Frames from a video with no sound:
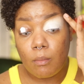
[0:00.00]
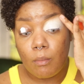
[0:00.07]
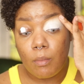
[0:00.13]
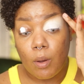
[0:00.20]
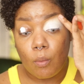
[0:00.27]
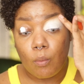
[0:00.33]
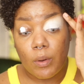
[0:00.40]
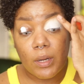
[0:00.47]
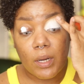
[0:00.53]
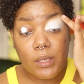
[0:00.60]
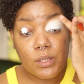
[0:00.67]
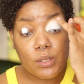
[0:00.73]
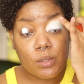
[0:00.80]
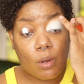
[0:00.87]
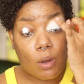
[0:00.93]
But when I
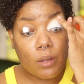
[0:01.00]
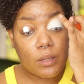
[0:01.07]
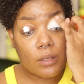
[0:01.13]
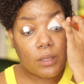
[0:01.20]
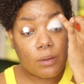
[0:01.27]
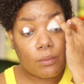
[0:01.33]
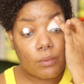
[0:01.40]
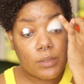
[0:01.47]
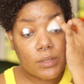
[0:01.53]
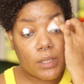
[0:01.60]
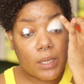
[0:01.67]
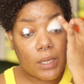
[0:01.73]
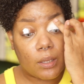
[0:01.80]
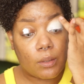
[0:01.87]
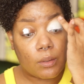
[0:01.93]
saw that there was
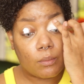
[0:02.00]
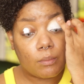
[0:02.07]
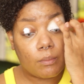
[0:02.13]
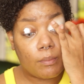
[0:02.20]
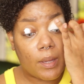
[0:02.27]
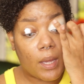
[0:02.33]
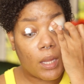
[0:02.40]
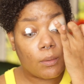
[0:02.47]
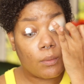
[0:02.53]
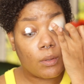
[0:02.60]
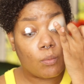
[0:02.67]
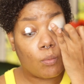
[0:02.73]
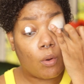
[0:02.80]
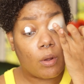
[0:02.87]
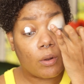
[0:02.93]
a palette
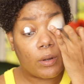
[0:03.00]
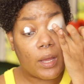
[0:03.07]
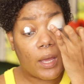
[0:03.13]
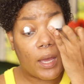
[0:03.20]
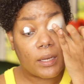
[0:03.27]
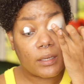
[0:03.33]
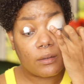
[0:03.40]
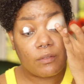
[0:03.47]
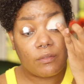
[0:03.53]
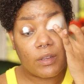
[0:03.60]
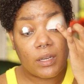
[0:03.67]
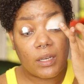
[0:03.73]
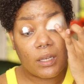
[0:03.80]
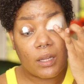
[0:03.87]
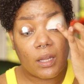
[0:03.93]
with water
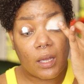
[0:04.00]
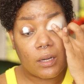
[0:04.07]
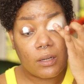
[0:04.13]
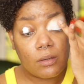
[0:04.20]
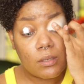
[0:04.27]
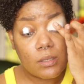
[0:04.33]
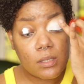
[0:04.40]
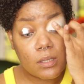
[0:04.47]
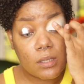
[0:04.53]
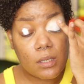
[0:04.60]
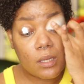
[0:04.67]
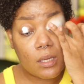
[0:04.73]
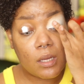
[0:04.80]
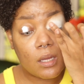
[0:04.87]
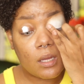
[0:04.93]
activated liners,
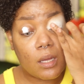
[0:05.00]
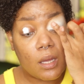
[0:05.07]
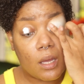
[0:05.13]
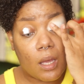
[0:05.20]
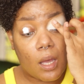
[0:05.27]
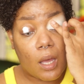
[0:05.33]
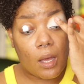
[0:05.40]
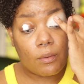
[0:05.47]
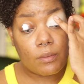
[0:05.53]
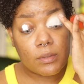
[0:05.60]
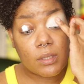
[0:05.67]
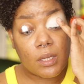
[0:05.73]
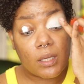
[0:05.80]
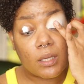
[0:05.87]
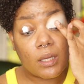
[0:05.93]
I
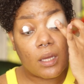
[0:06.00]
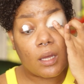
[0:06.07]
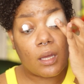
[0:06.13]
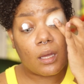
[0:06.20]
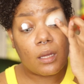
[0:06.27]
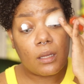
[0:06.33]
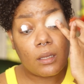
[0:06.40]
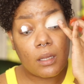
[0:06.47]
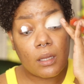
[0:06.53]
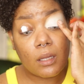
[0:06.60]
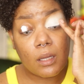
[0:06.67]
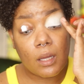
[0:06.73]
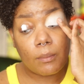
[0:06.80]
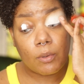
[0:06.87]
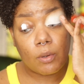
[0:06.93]
was like, I'm
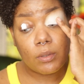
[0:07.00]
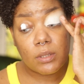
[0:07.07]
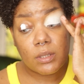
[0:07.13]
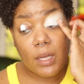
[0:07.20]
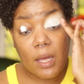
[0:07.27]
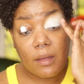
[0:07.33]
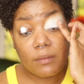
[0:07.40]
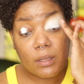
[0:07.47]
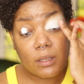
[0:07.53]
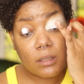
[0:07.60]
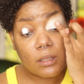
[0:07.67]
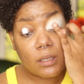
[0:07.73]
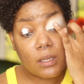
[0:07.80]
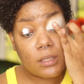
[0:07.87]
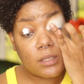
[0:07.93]
going to have it.
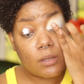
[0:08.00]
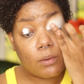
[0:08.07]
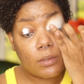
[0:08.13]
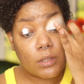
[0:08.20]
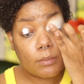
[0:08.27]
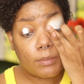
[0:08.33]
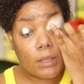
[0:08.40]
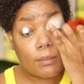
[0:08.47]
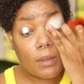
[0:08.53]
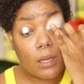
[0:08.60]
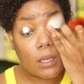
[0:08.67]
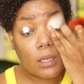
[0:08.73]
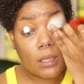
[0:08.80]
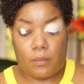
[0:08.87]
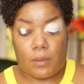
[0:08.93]
It's going to be
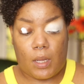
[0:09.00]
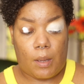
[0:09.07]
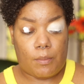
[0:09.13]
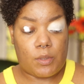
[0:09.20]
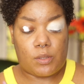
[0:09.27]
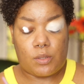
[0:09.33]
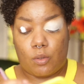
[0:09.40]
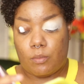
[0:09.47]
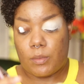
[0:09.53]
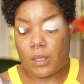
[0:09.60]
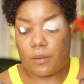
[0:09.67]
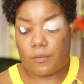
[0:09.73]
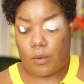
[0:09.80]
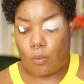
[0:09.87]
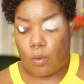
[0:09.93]
mine. I'm assuming
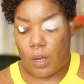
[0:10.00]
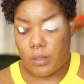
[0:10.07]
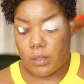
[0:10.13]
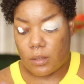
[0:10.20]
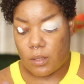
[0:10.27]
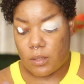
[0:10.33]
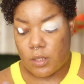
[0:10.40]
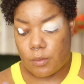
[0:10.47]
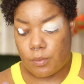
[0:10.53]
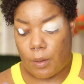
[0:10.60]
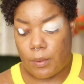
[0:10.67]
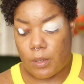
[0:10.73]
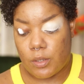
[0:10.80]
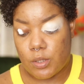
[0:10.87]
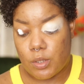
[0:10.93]
if you're watching this, it's
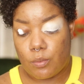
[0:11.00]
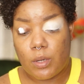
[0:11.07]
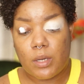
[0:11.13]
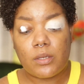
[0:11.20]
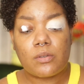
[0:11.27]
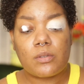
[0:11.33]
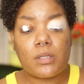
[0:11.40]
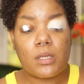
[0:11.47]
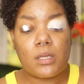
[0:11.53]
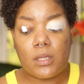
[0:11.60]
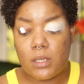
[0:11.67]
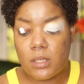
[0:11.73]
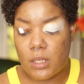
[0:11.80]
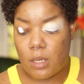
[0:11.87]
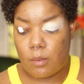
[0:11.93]
probably because you were interested in
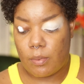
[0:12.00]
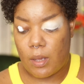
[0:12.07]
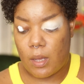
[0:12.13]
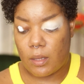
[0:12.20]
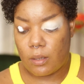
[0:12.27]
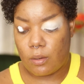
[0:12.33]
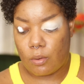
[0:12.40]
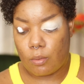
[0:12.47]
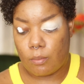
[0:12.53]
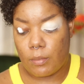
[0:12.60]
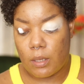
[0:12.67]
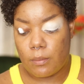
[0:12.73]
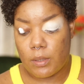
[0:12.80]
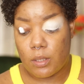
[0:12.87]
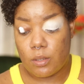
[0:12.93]
the same palette, or
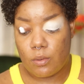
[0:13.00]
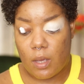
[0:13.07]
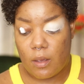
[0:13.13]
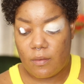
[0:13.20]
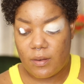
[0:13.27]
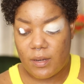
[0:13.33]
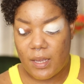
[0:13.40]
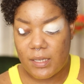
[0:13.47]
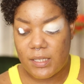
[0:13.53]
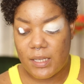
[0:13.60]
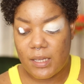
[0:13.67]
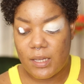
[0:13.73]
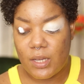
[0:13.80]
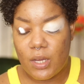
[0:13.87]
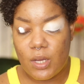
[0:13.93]
maybe you have an
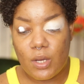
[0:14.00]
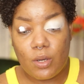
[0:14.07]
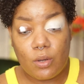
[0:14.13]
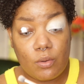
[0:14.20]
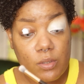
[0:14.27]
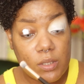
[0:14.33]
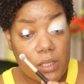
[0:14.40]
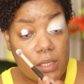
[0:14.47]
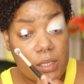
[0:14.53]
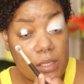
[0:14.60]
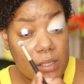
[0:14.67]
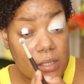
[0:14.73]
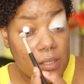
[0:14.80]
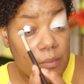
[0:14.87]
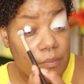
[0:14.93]
idea who she
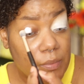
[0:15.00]
is.